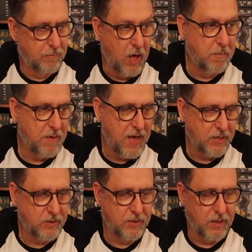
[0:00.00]

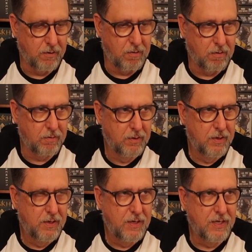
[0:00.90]
Unmatched at all.
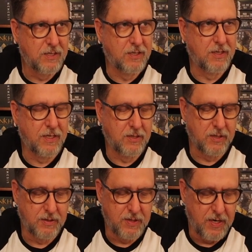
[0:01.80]
It's
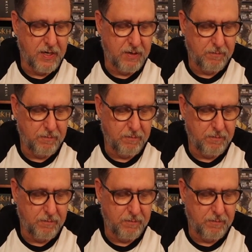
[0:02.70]
just that